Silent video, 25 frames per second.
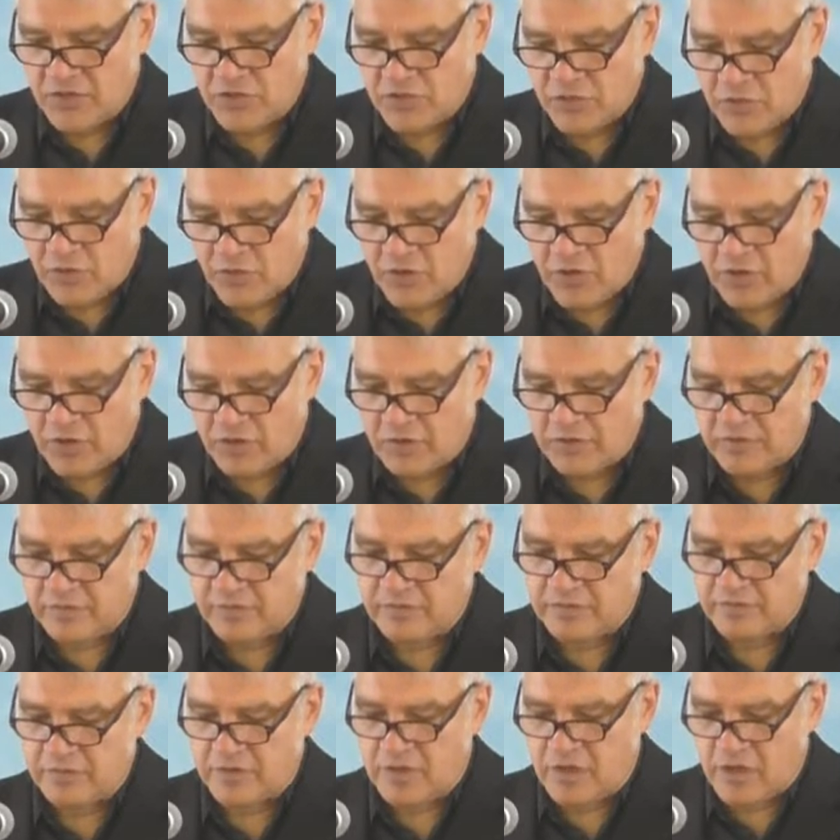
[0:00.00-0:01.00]
toil,
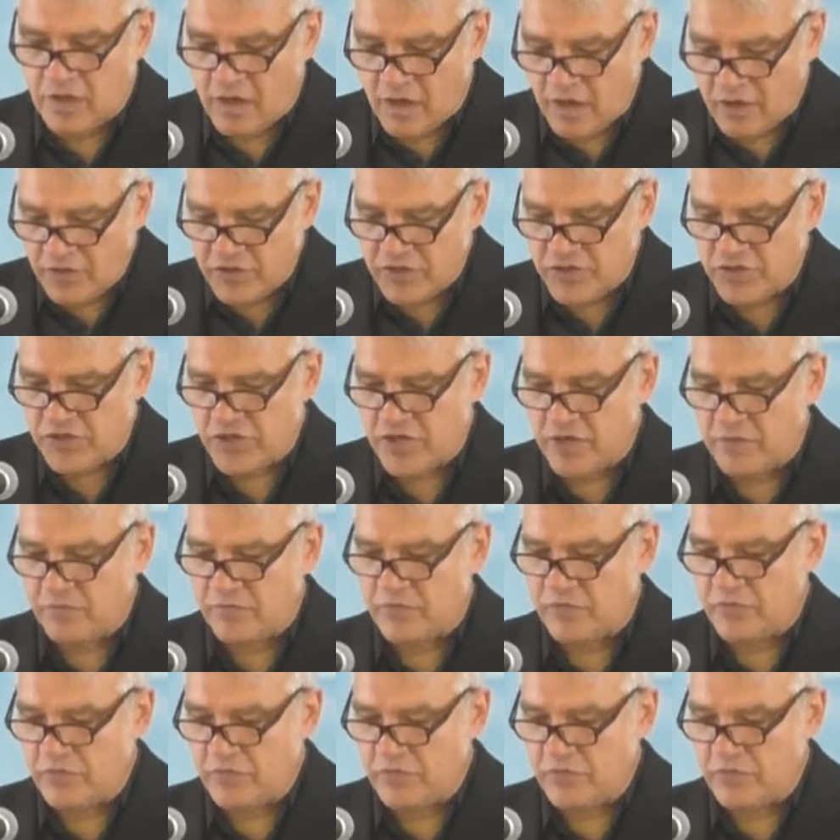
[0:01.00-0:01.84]
hardship,